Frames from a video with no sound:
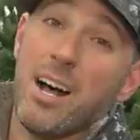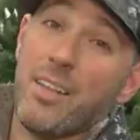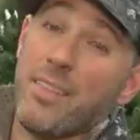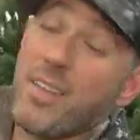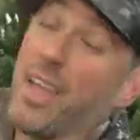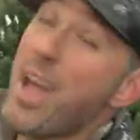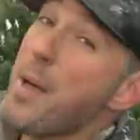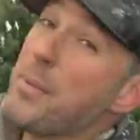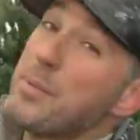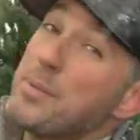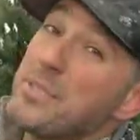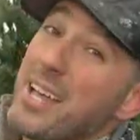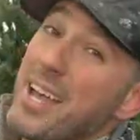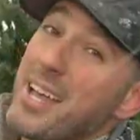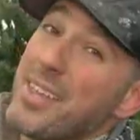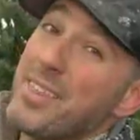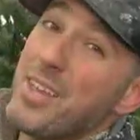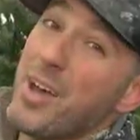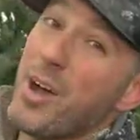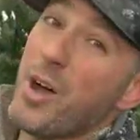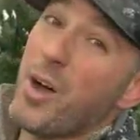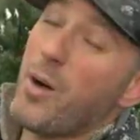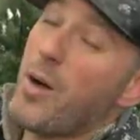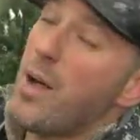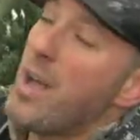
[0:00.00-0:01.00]
On the upside
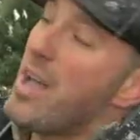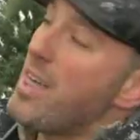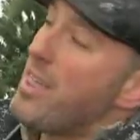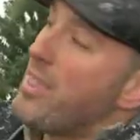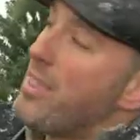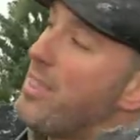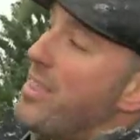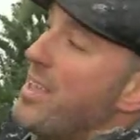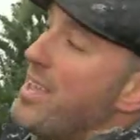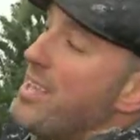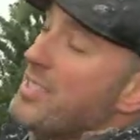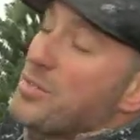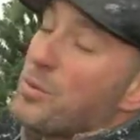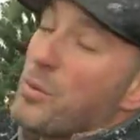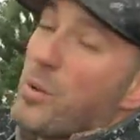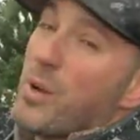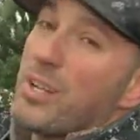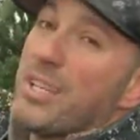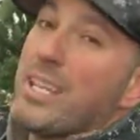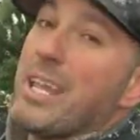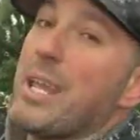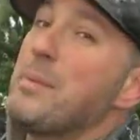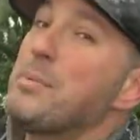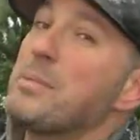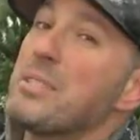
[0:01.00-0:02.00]
though, this one
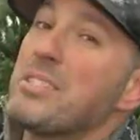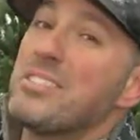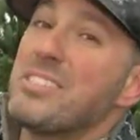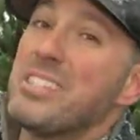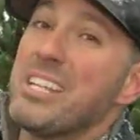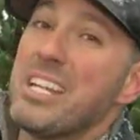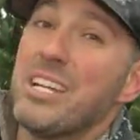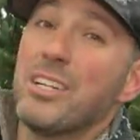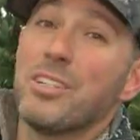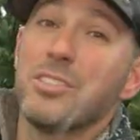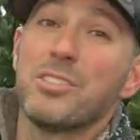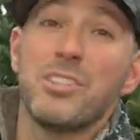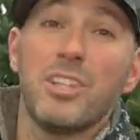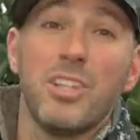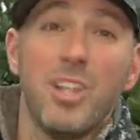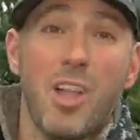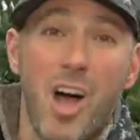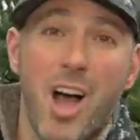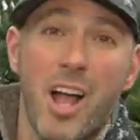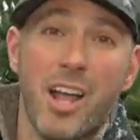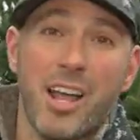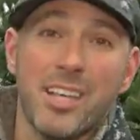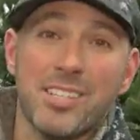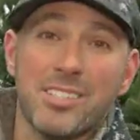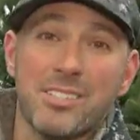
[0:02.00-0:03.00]
keeps its needles the
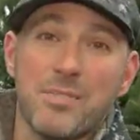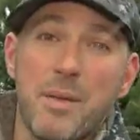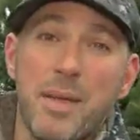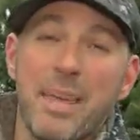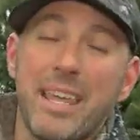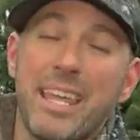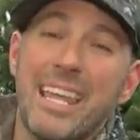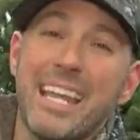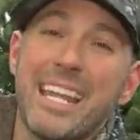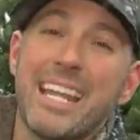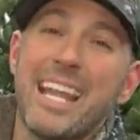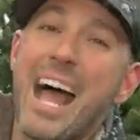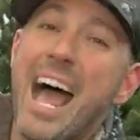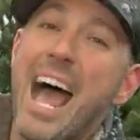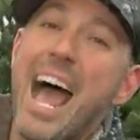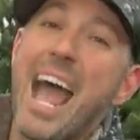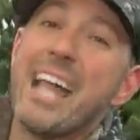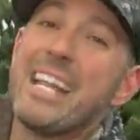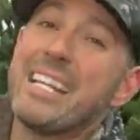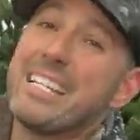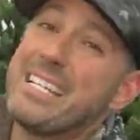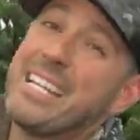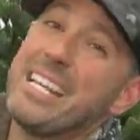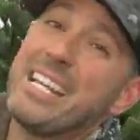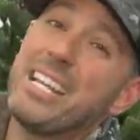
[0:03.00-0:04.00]
longest, making it
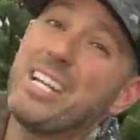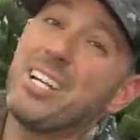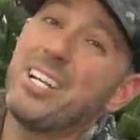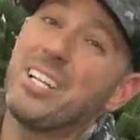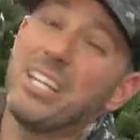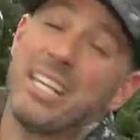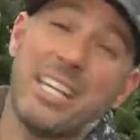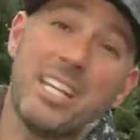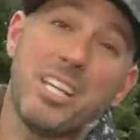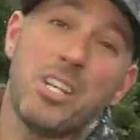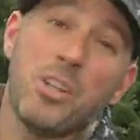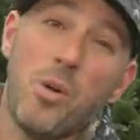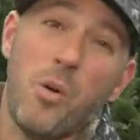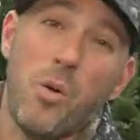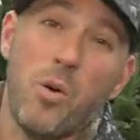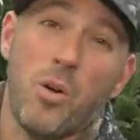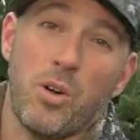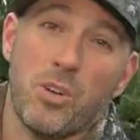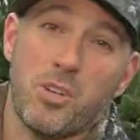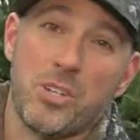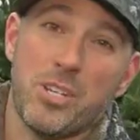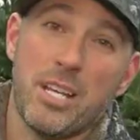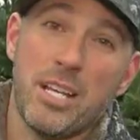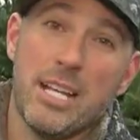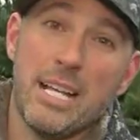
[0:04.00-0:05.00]
ideal
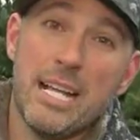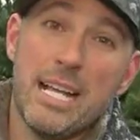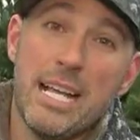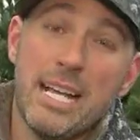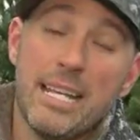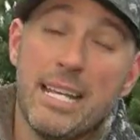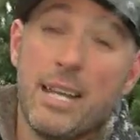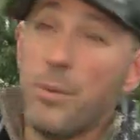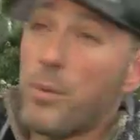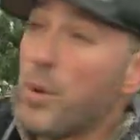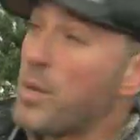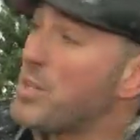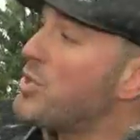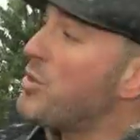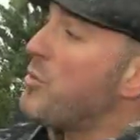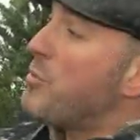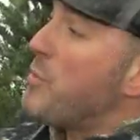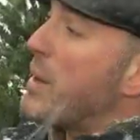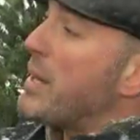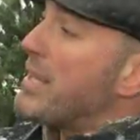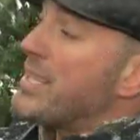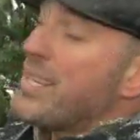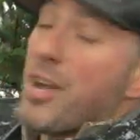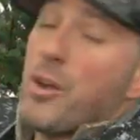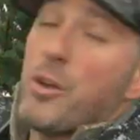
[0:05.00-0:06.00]
indoors. Now, once you've
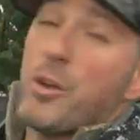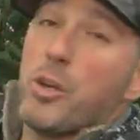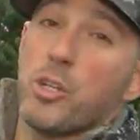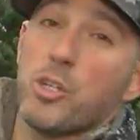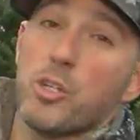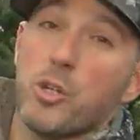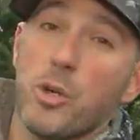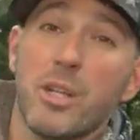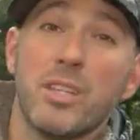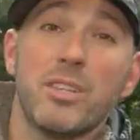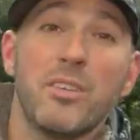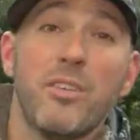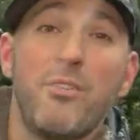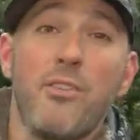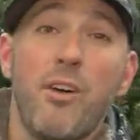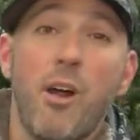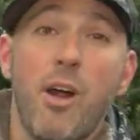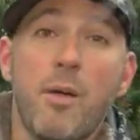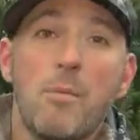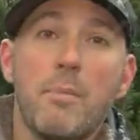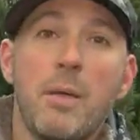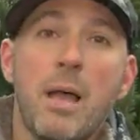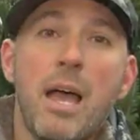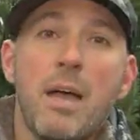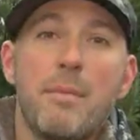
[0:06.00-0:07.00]
picked out your tree at the
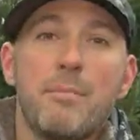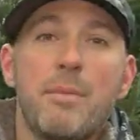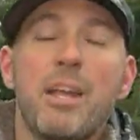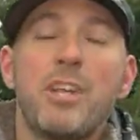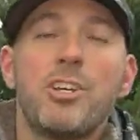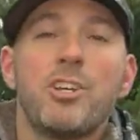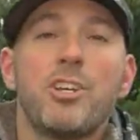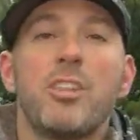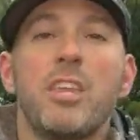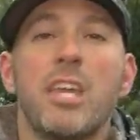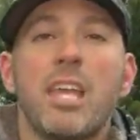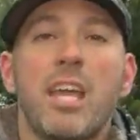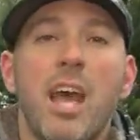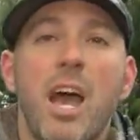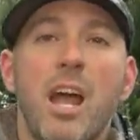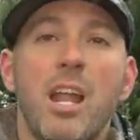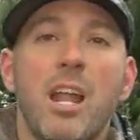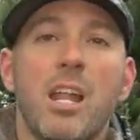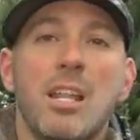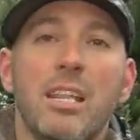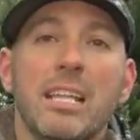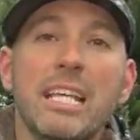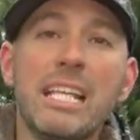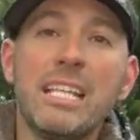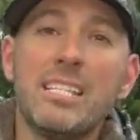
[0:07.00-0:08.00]
farm, make sure they cut
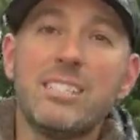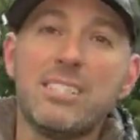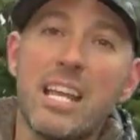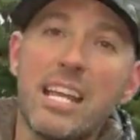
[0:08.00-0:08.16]
at least